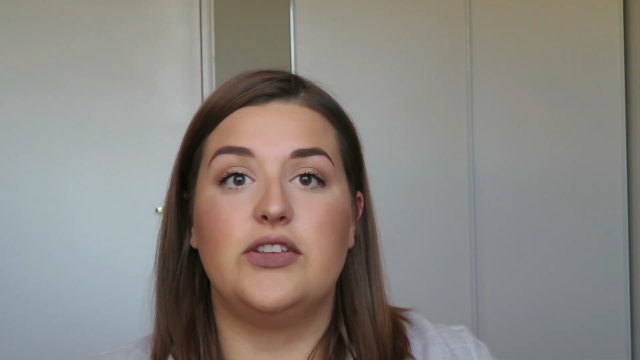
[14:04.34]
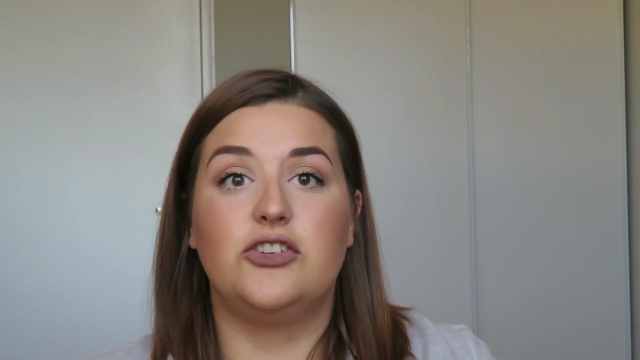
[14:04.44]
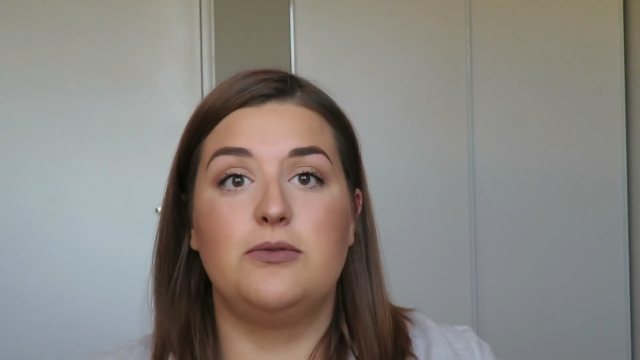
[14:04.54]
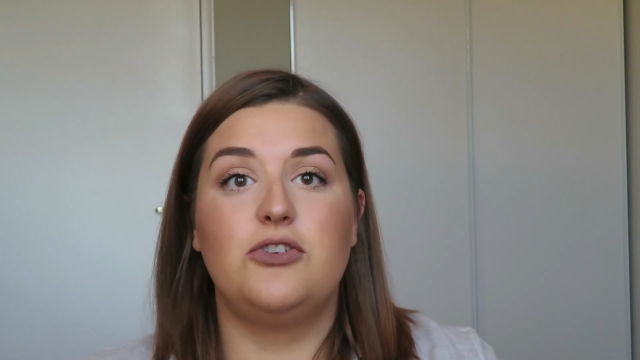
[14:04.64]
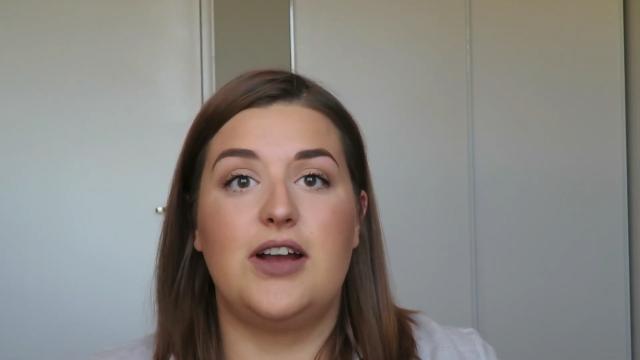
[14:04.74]
I
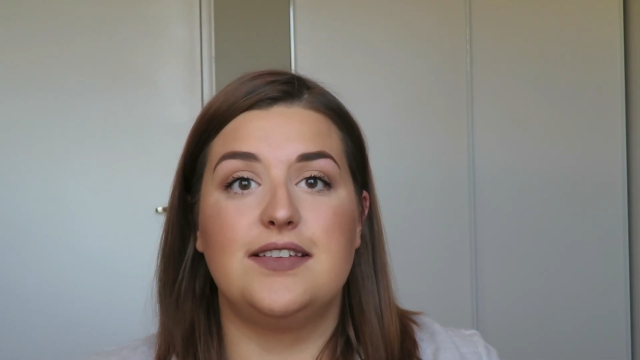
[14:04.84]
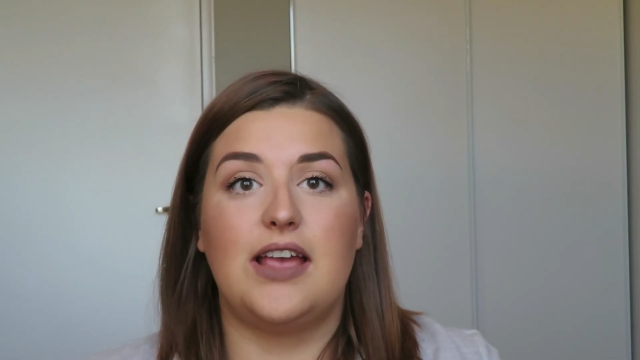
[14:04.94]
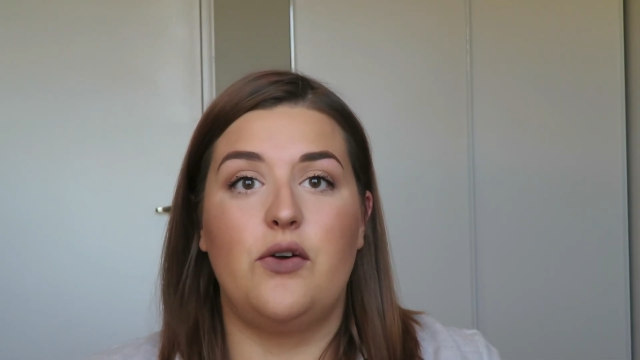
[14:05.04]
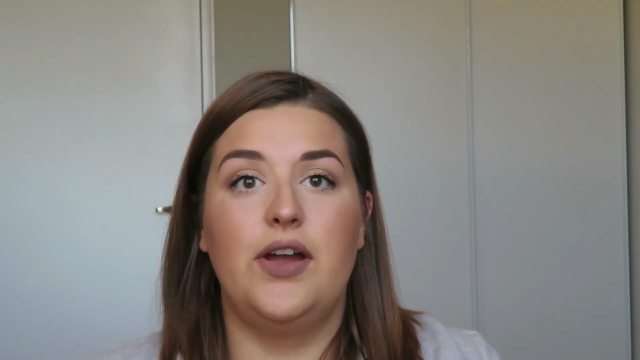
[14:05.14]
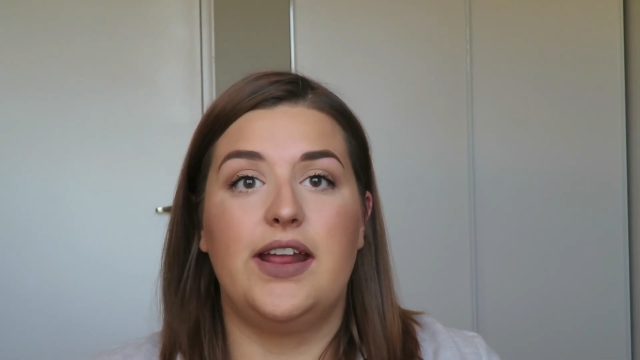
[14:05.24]
zoomed you guys
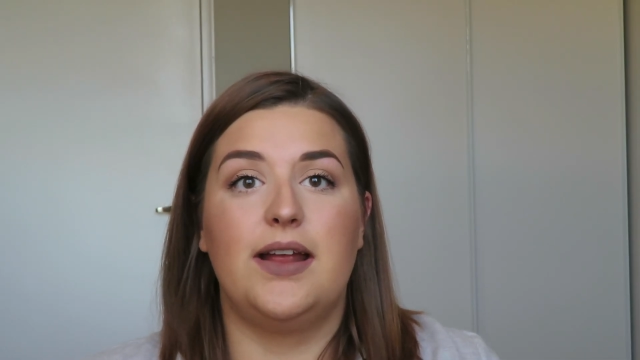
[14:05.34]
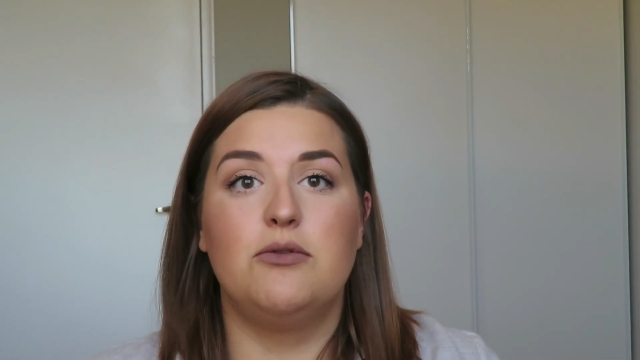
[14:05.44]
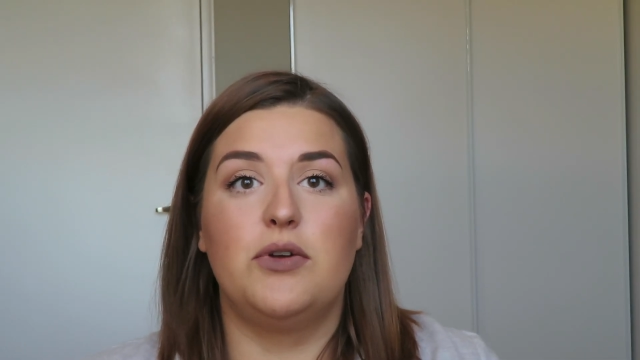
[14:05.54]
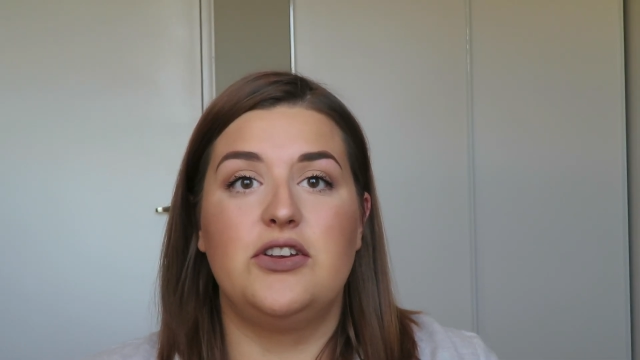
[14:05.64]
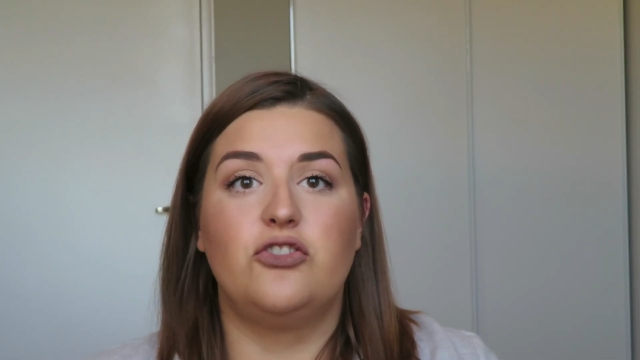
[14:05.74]
out and I'm
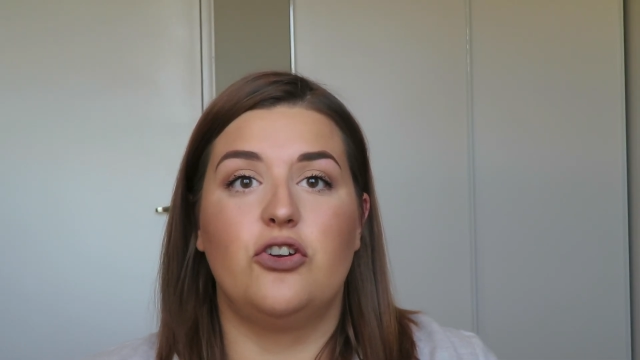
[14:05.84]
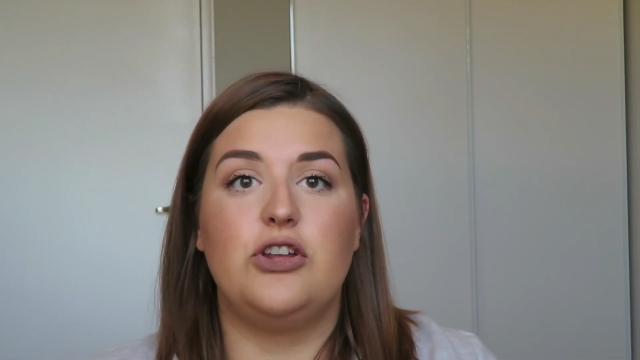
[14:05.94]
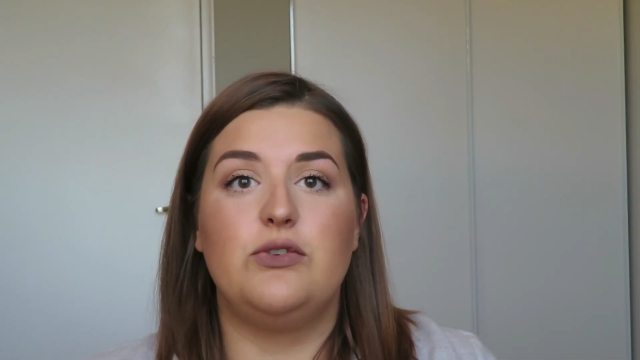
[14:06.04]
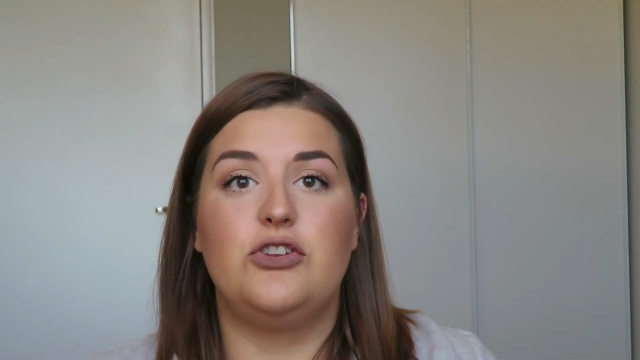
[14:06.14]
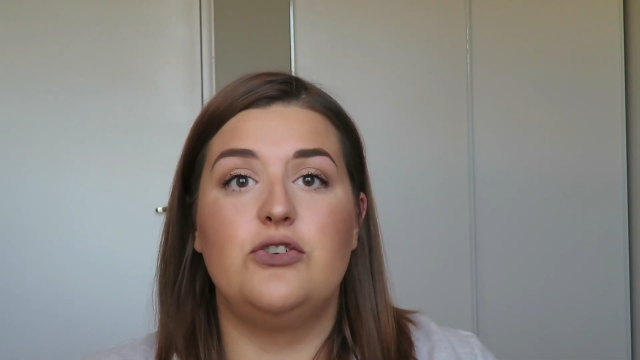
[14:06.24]
going to show
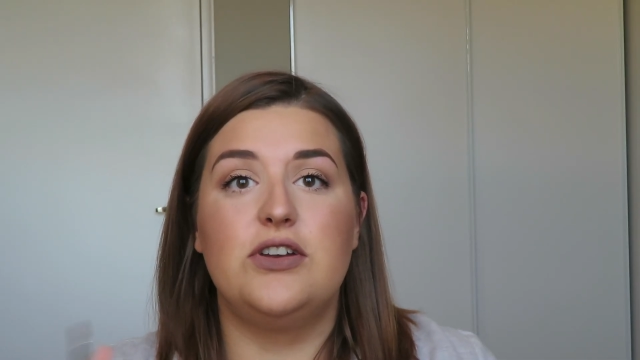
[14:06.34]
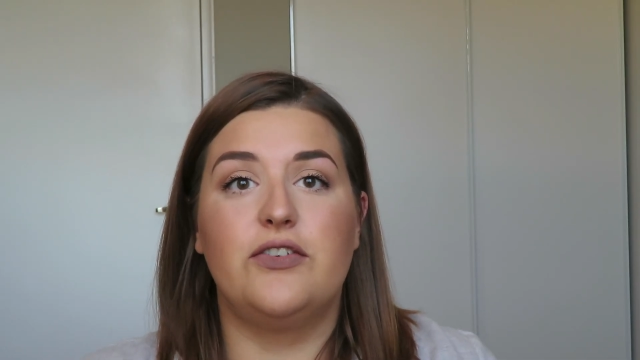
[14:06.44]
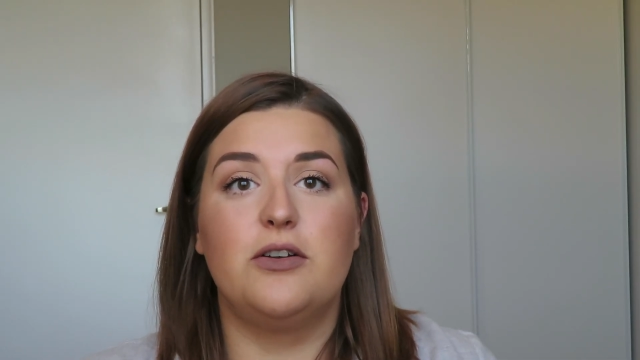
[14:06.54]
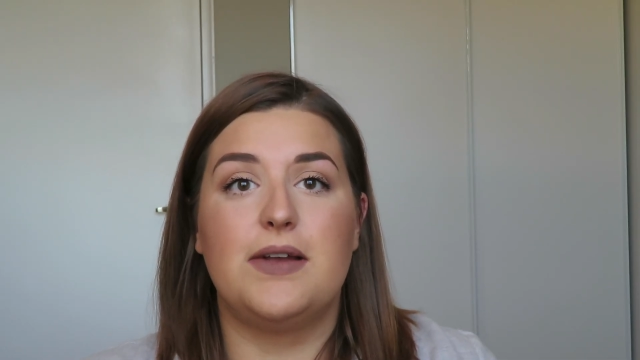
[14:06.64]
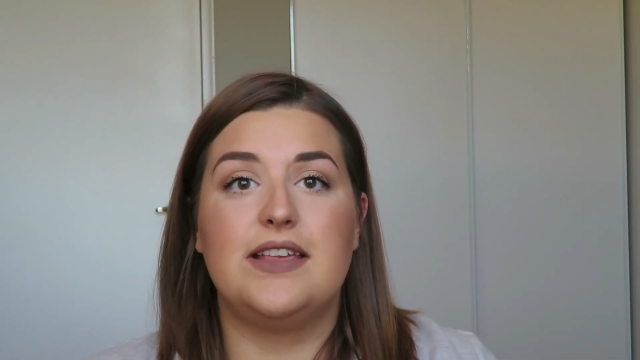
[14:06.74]
you two
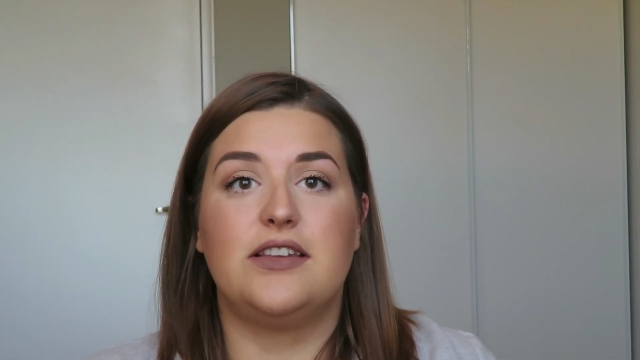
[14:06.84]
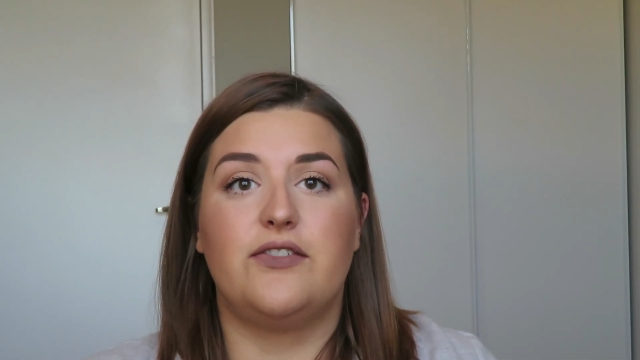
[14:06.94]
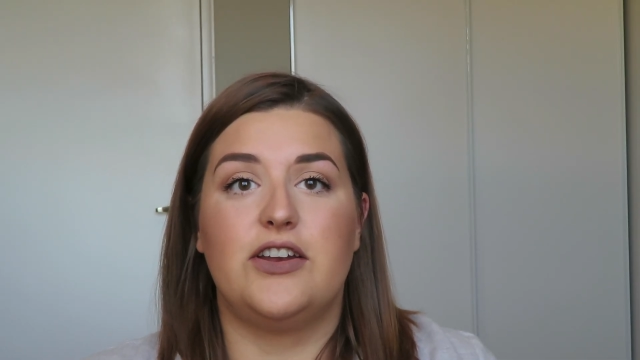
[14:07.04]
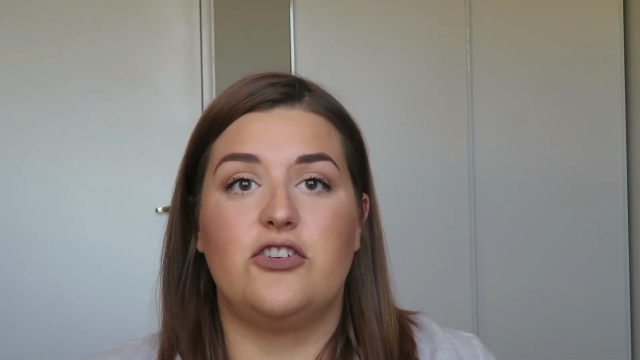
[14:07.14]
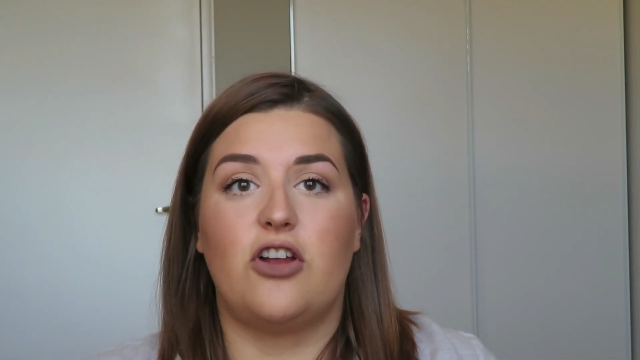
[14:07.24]
different ways to
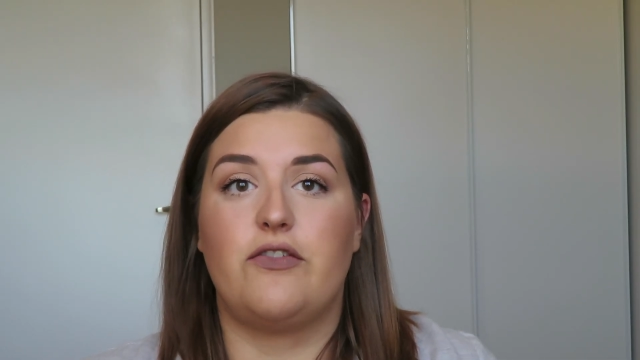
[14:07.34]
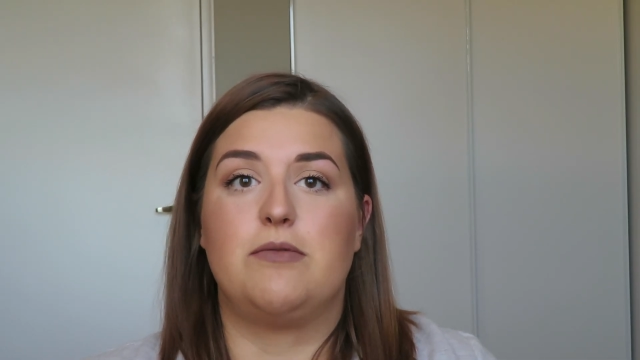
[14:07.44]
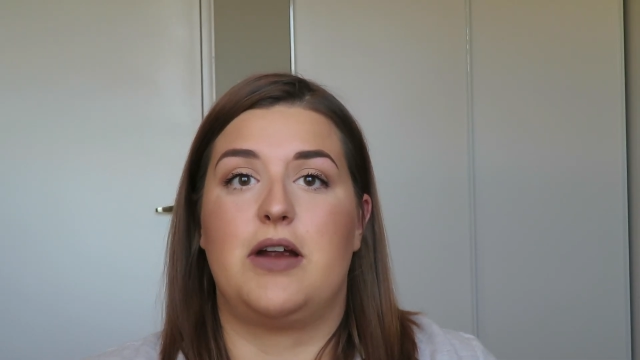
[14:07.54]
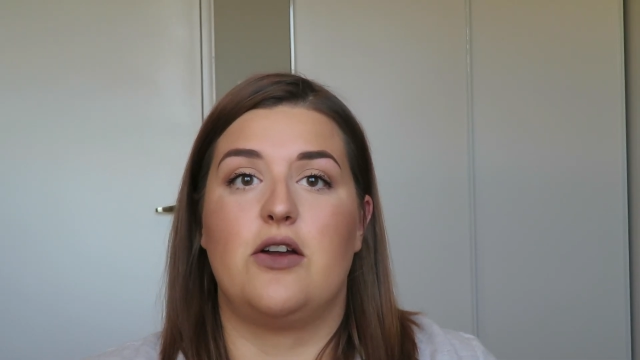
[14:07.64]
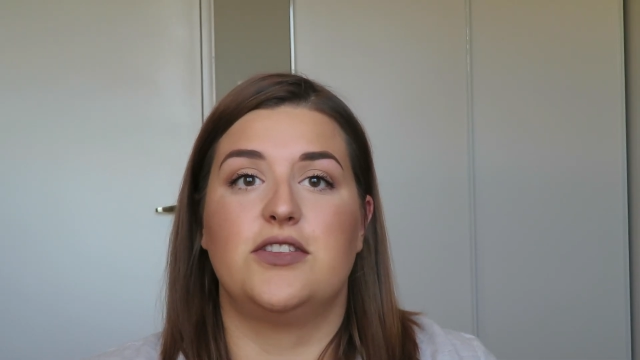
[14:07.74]
finish off
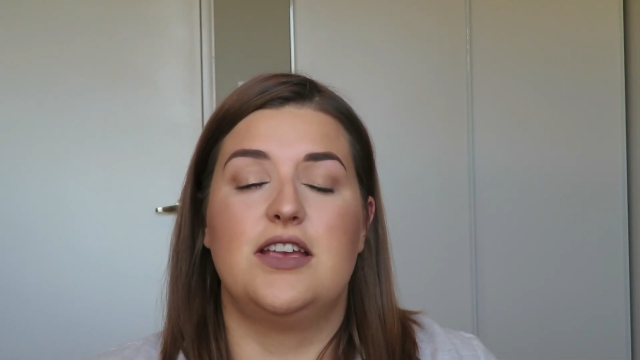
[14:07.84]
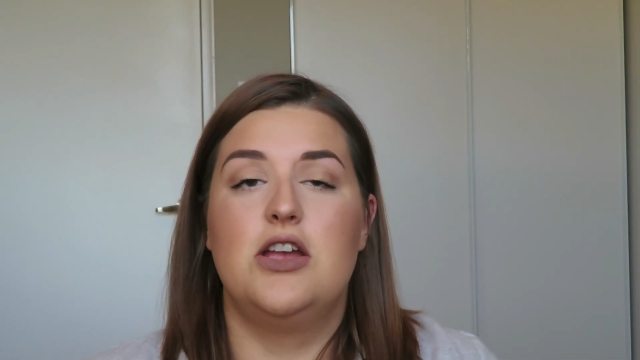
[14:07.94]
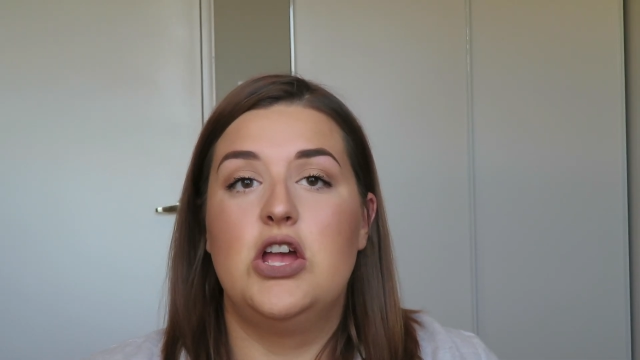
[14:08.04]
your brows.